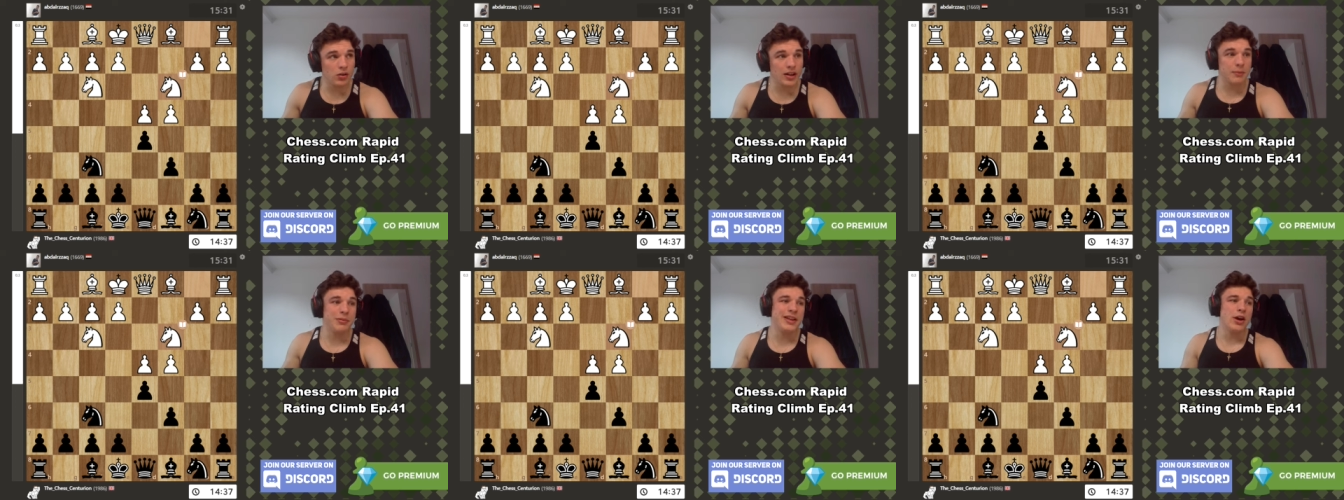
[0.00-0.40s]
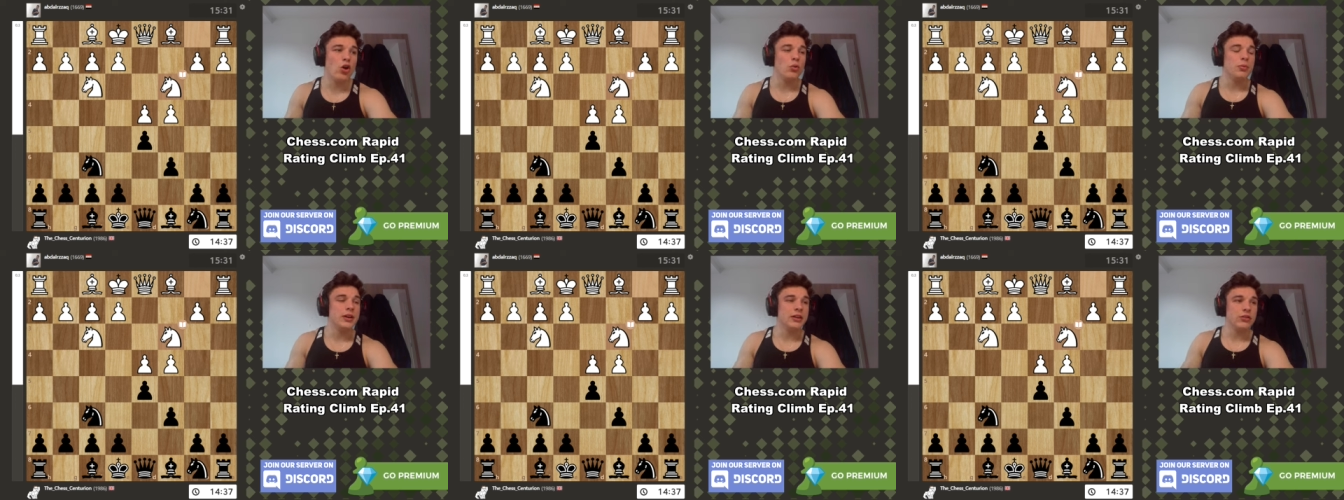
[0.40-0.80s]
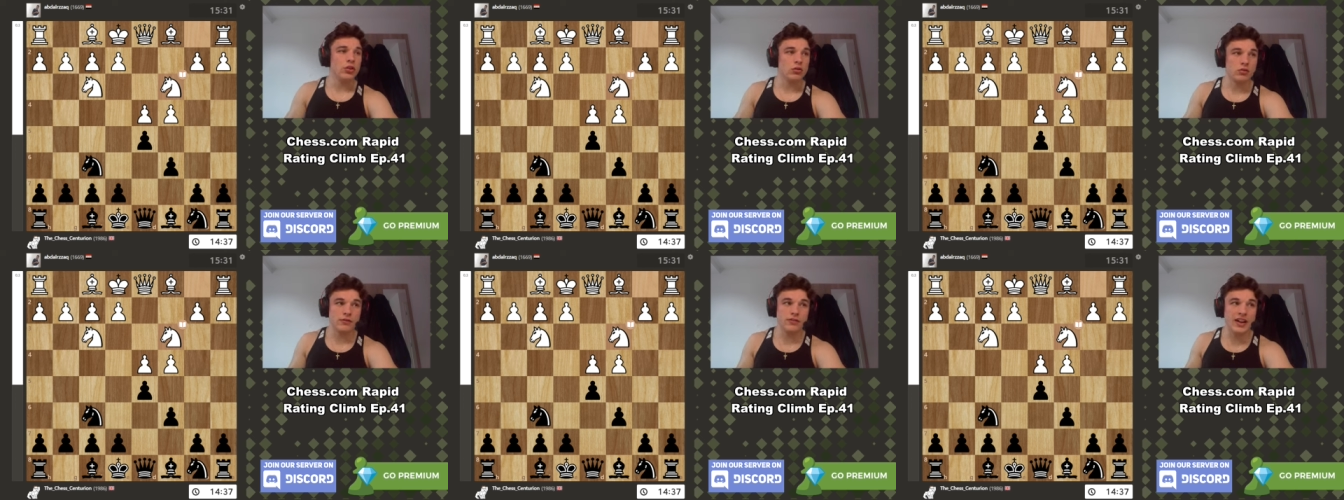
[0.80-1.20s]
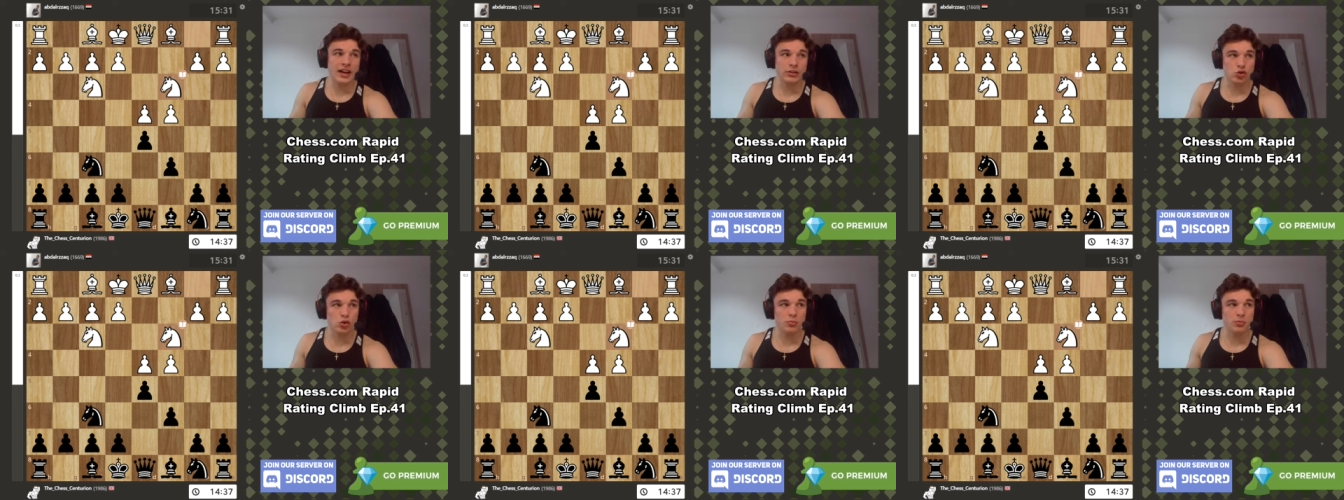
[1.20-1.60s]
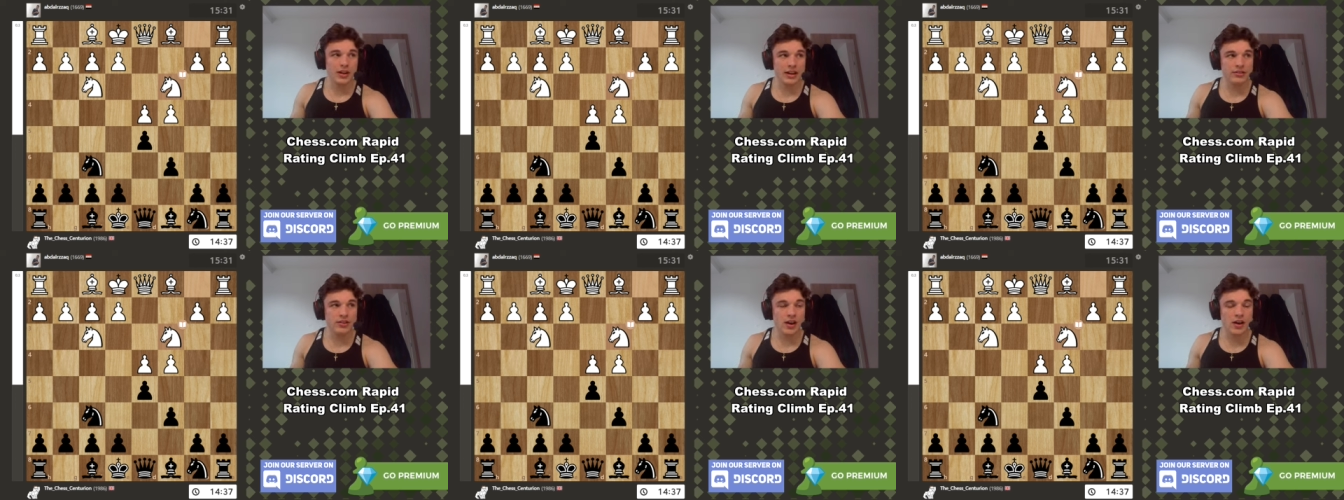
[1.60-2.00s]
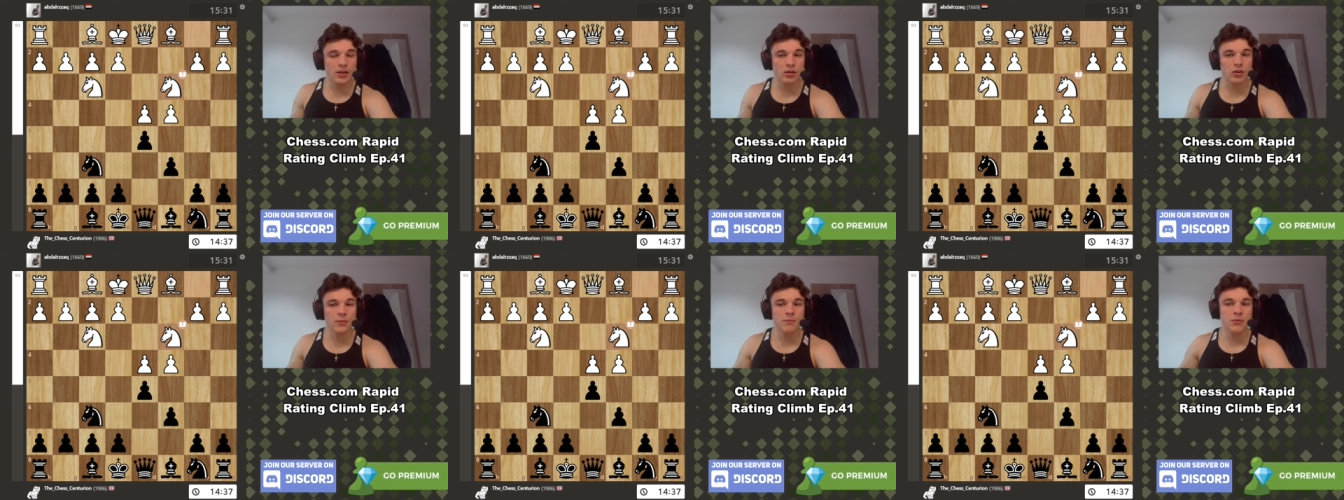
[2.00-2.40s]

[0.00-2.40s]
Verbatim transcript: Like, play openings that reflect your playstyle.